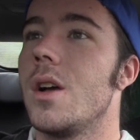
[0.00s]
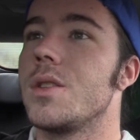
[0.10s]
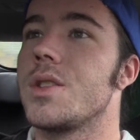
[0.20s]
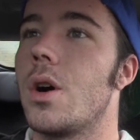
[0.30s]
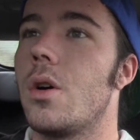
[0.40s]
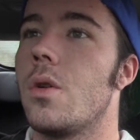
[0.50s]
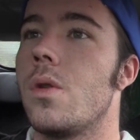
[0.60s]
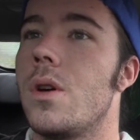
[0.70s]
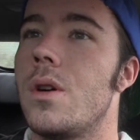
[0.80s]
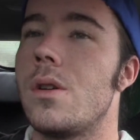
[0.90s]

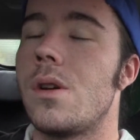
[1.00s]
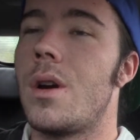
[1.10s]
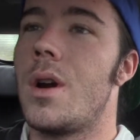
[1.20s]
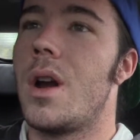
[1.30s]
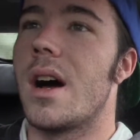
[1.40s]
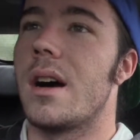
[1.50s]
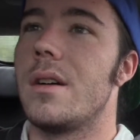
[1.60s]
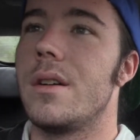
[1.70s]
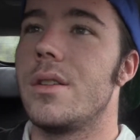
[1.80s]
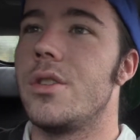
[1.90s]
So
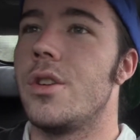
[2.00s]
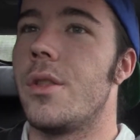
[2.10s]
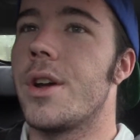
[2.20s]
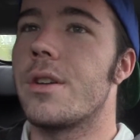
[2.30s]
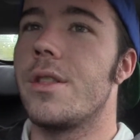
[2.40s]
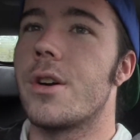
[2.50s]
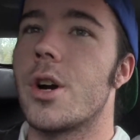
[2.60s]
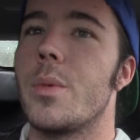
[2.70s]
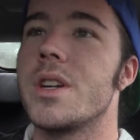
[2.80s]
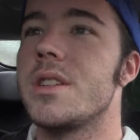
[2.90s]
you know, there are
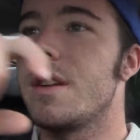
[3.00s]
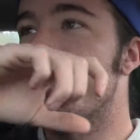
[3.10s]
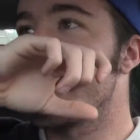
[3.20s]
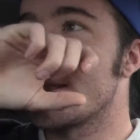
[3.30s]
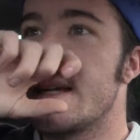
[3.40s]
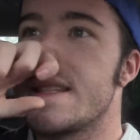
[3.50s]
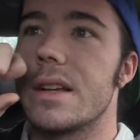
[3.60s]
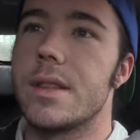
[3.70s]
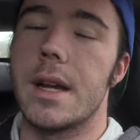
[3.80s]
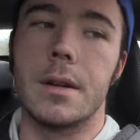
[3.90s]
a bunch of different sites
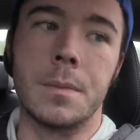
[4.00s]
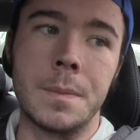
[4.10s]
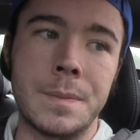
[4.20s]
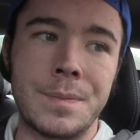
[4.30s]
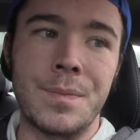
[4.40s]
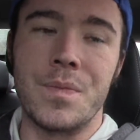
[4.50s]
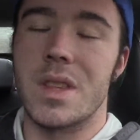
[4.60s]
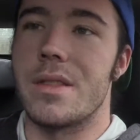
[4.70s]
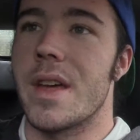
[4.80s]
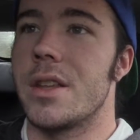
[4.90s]
out there
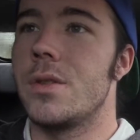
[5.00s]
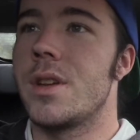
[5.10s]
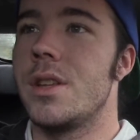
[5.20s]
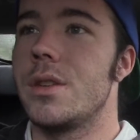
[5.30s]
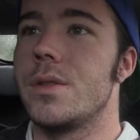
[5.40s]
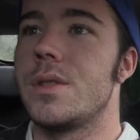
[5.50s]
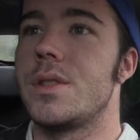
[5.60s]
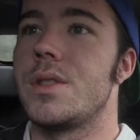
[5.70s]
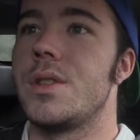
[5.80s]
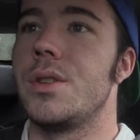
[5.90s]
that you can
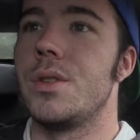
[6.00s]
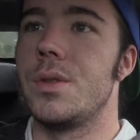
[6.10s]
use to,